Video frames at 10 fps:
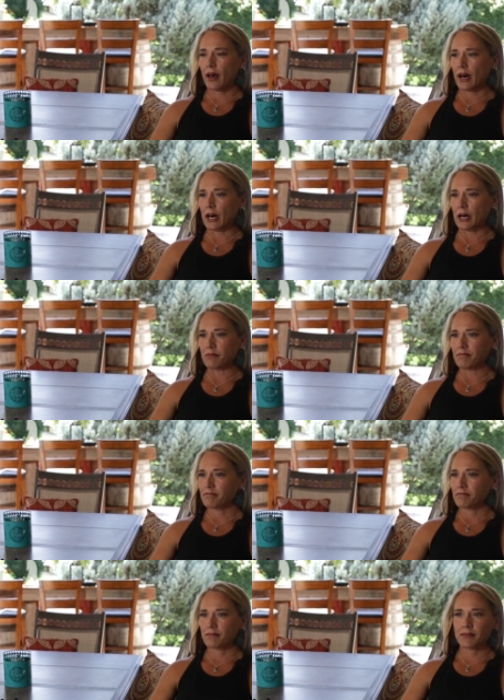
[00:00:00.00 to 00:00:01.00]

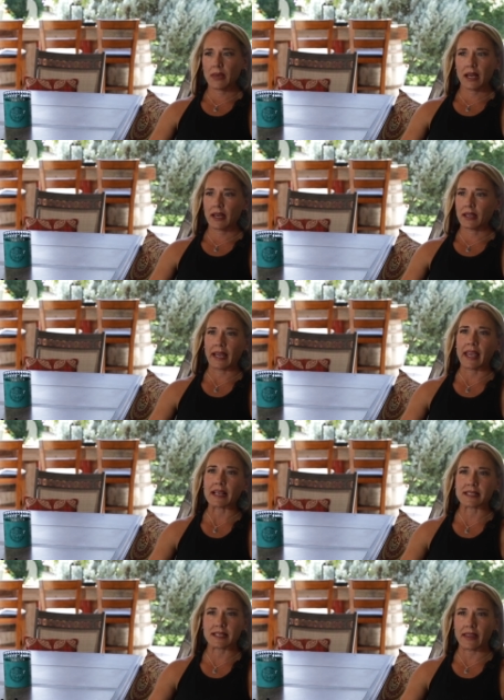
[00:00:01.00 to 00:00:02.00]
I
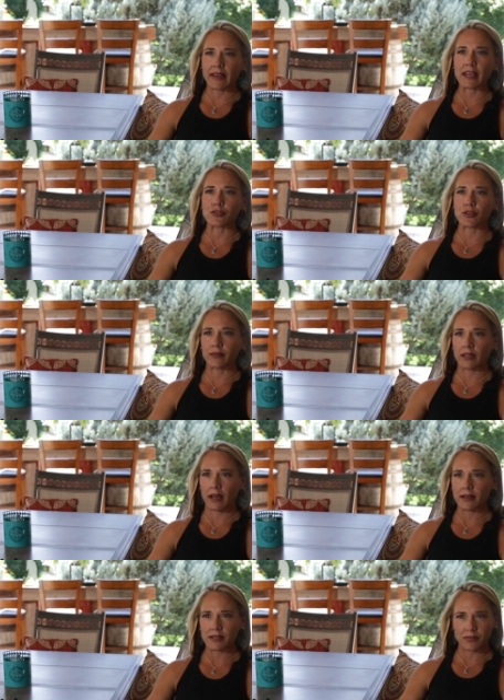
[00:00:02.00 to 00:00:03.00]
can't
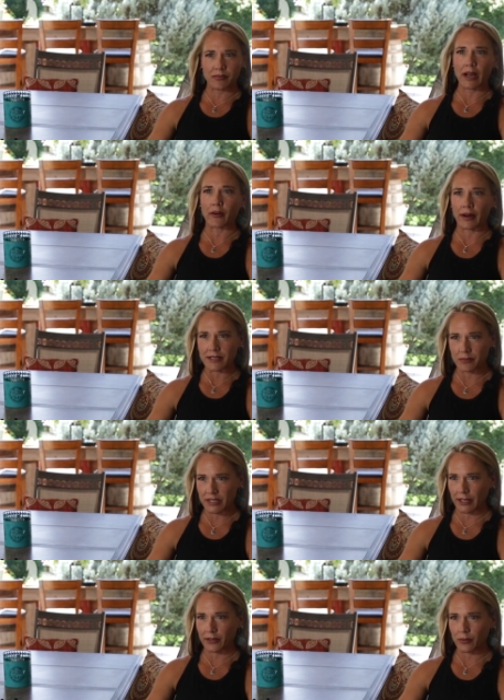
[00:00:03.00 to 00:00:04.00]
trivialize migraines in
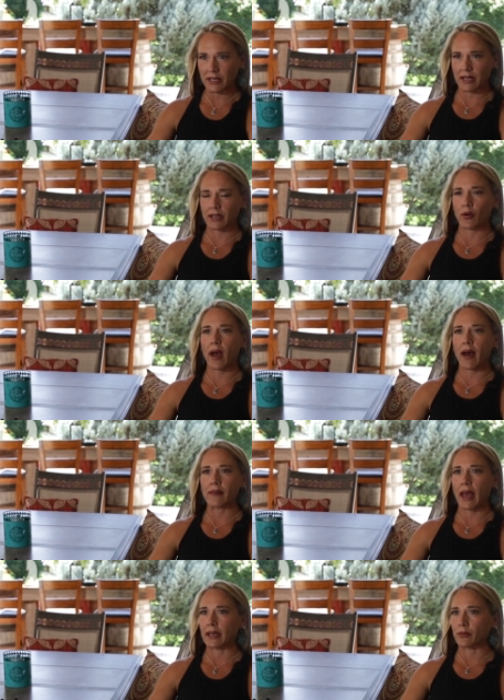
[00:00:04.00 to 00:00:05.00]
particular because I don't
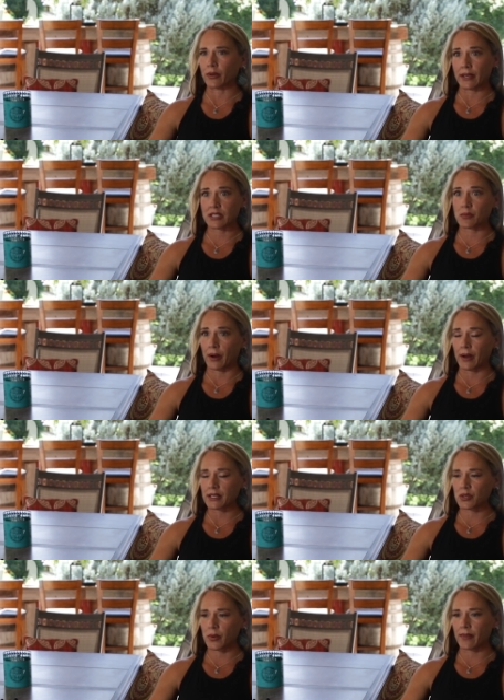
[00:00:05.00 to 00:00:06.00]
have any real
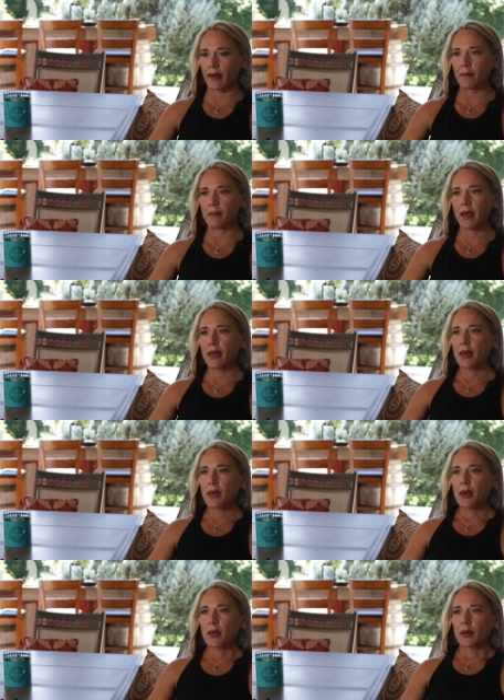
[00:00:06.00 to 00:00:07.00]
experience with them.
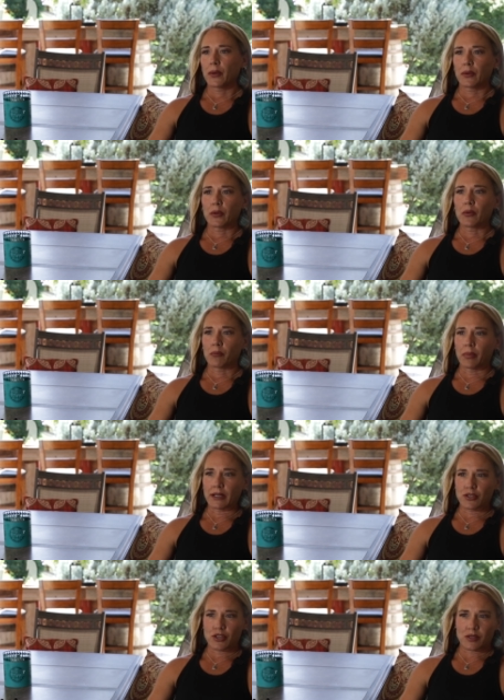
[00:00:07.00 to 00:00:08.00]

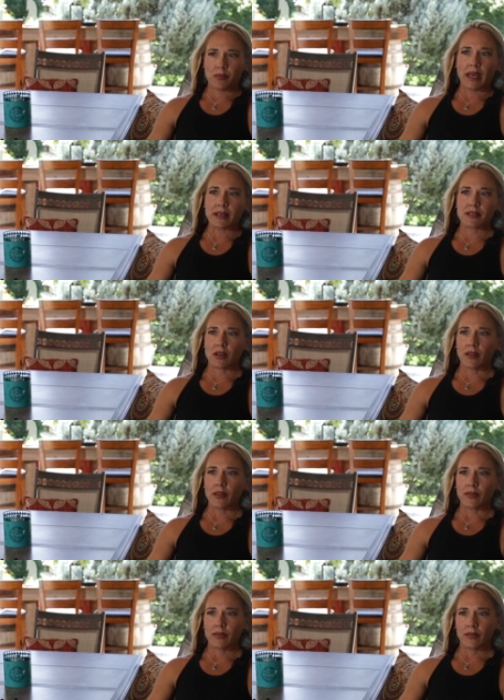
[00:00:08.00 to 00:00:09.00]
But just based
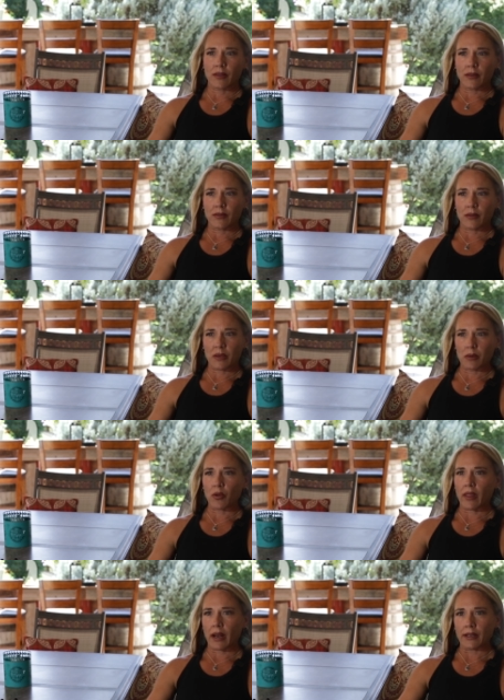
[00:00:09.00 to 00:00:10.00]
on the
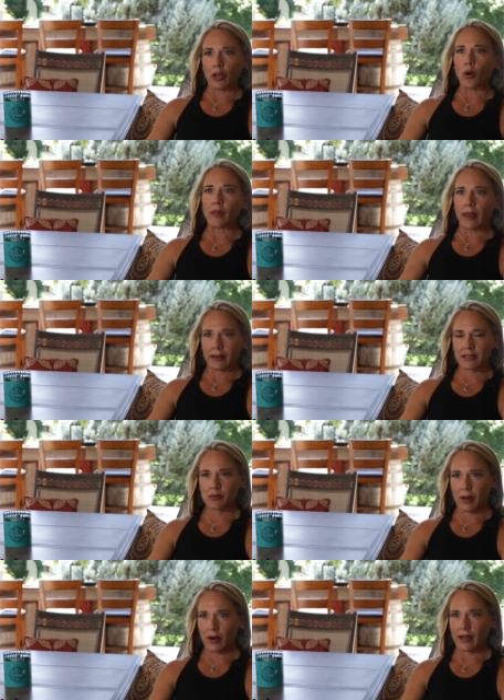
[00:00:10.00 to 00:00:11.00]
people that I know that
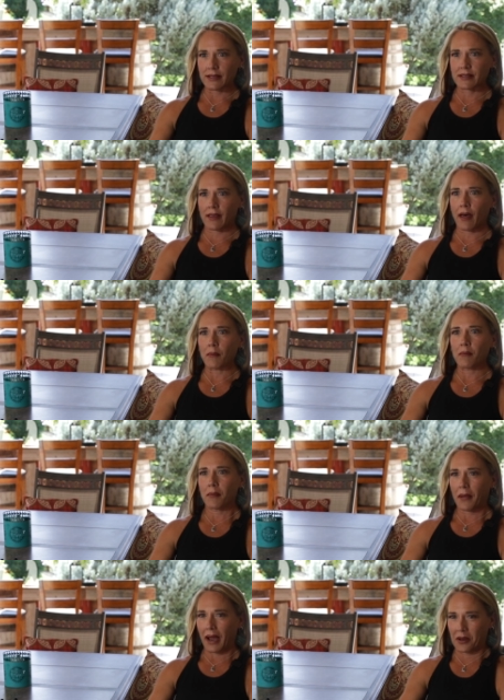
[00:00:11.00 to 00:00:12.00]
experience them,
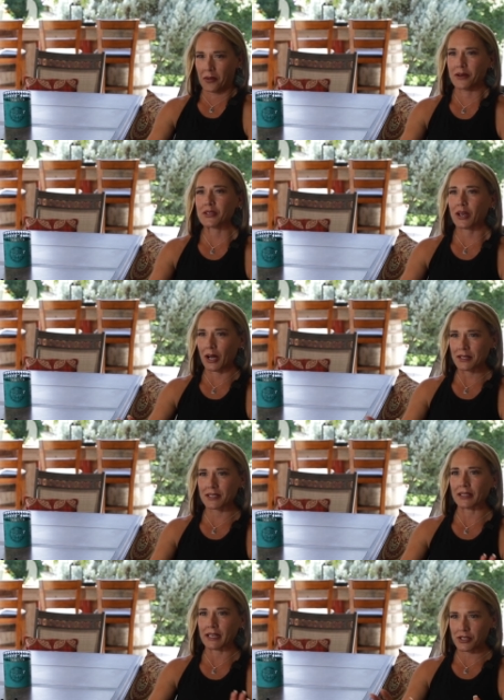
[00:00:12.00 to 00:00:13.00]
I know there's a
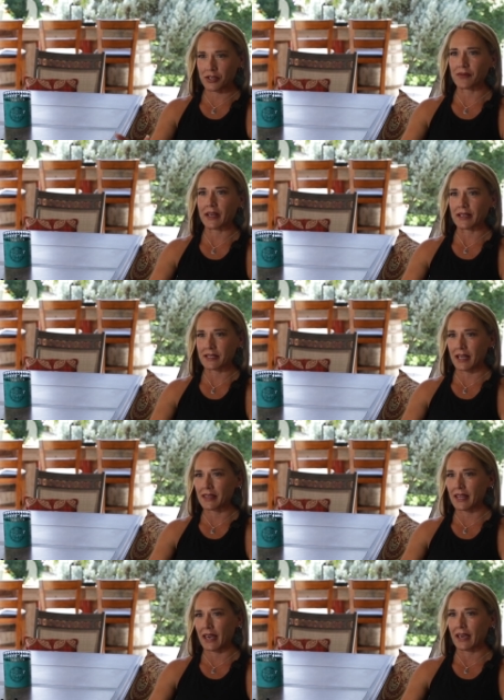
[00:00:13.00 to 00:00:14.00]
constellation of things
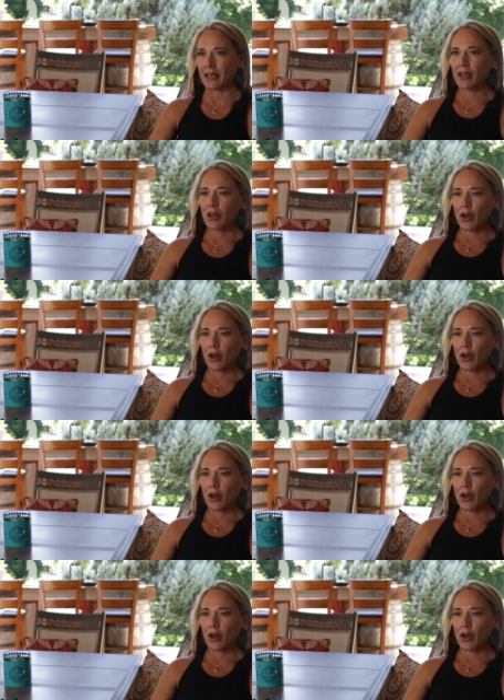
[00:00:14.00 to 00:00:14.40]
that they